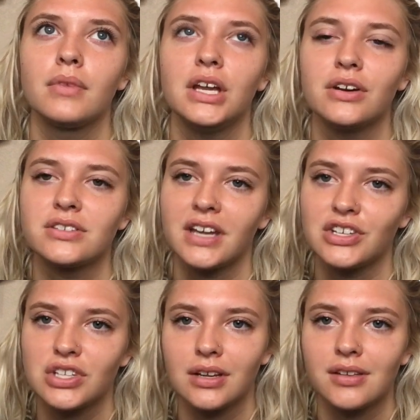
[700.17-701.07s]

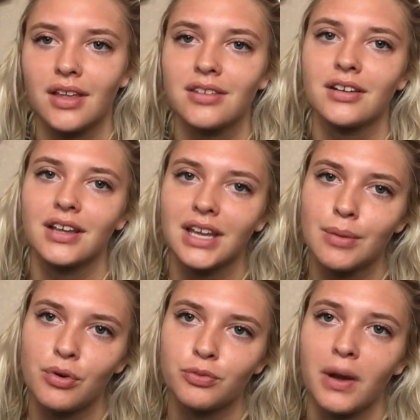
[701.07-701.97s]
irritation because I started
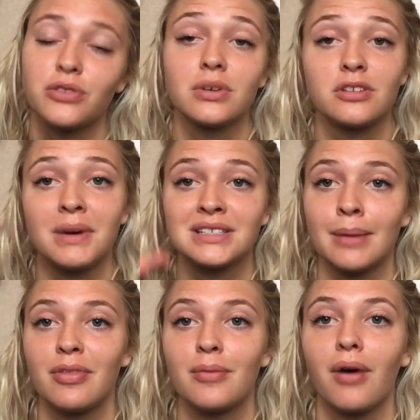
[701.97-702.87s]
getting more spots when it's my
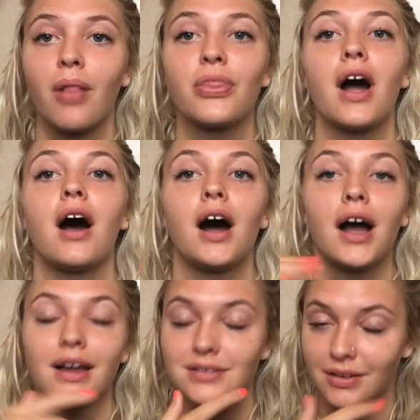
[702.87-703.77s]
time of the month
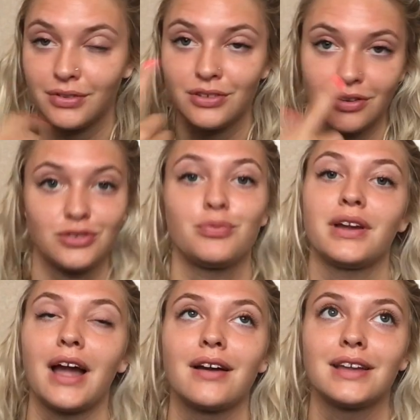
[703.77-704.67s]
I definitely start to
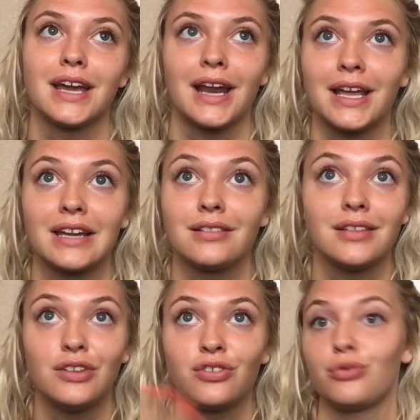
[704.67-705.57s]
break out again I get at
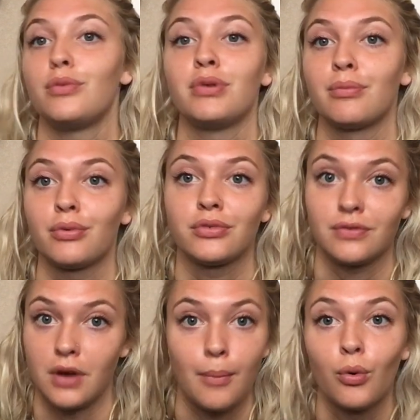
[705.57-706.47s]
least three pimples
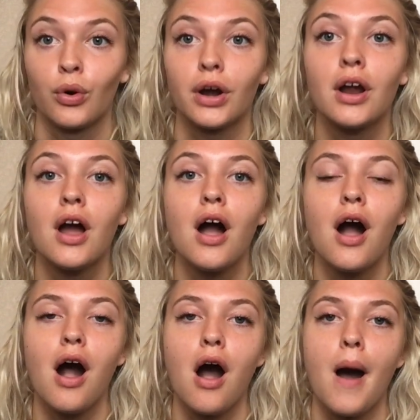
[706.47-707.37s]
if not more
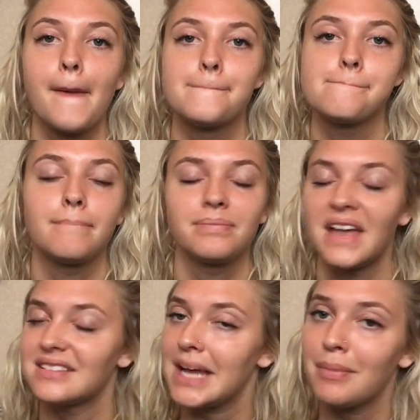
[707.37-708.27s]
um
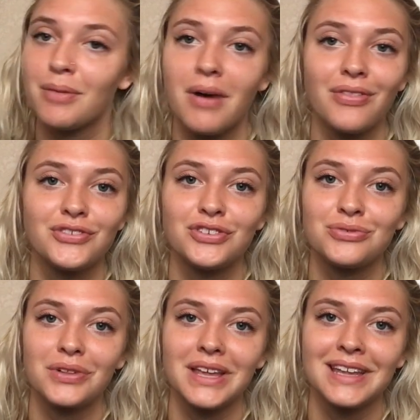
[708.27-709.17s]
that time of the month
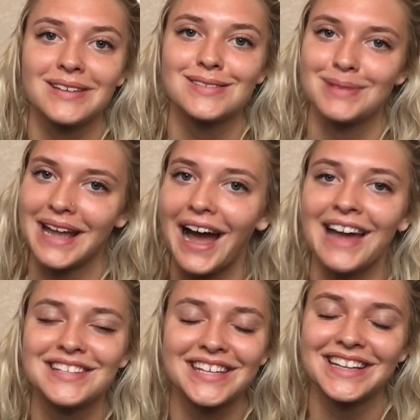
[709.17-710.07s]
just really kills me,
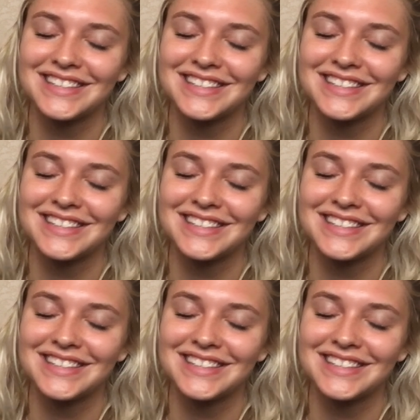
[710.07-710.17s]
guys.